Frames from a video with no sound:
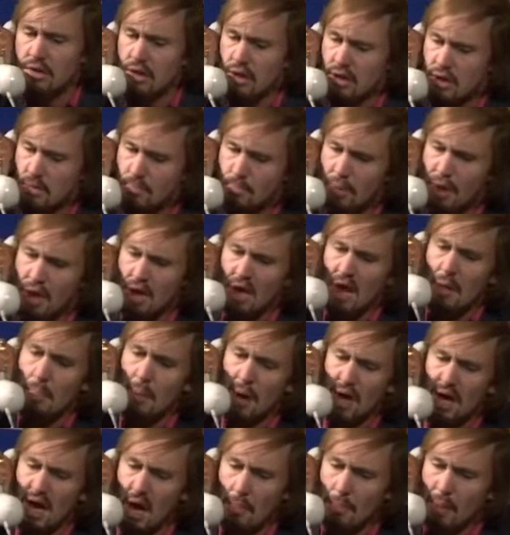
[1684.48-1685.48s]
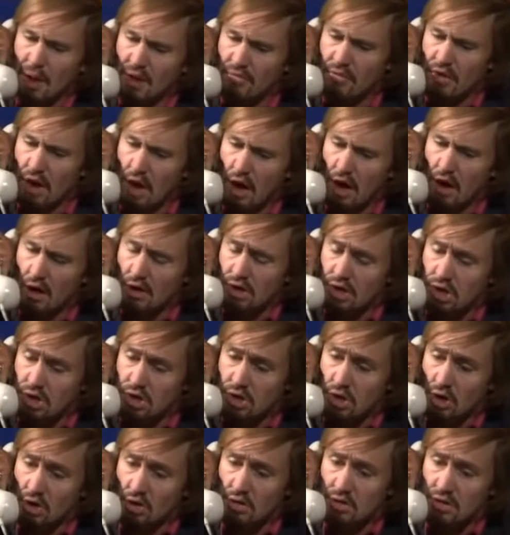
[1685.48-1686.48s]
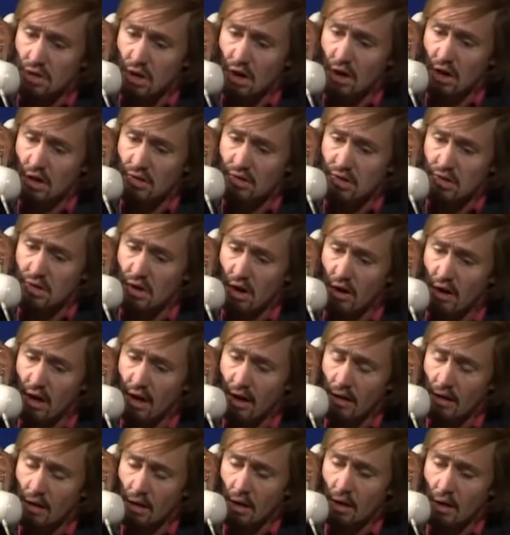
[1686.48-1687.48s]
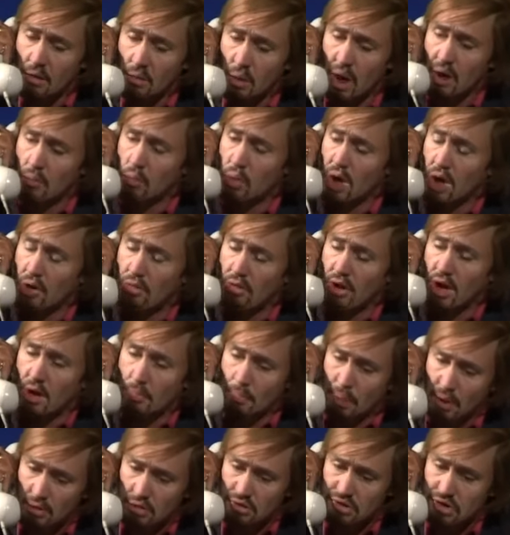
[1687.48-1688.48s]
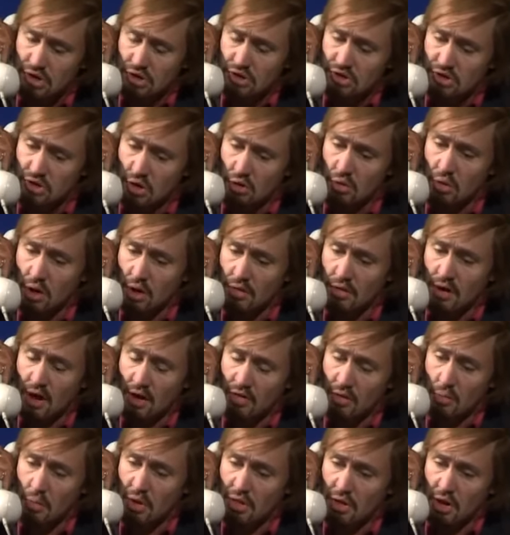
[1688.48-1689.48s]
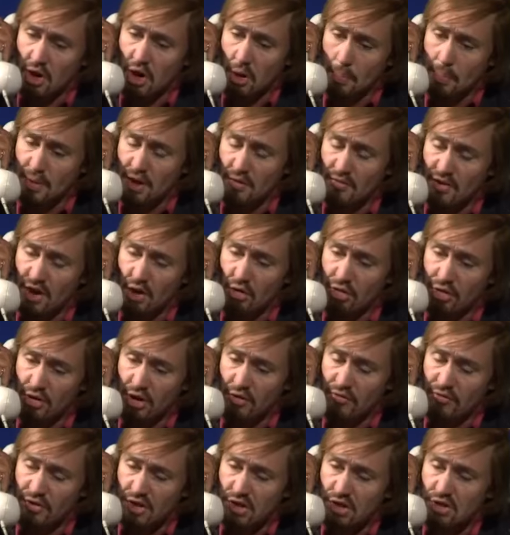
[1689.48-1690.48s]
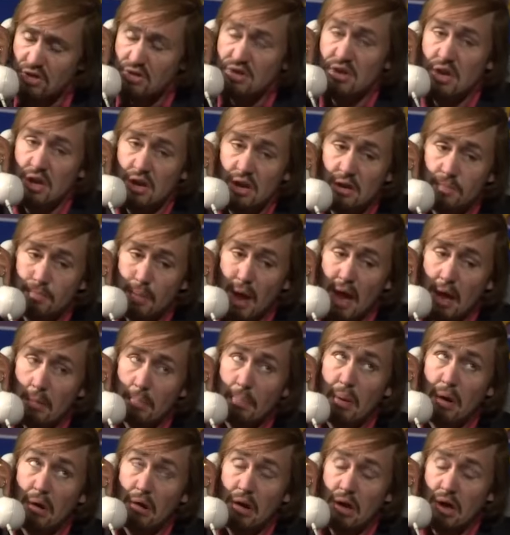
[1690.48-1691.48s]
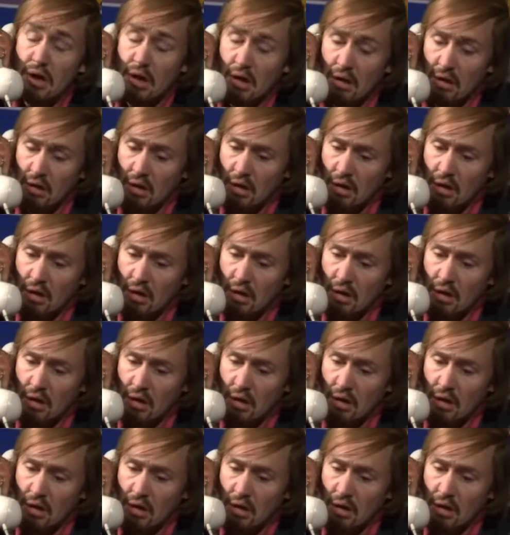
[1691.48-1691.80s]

Did you pick up a couple of large dogs last night? One wearing a Ponzi suit and the other with a copy of Health and Efficiency in his back pocket?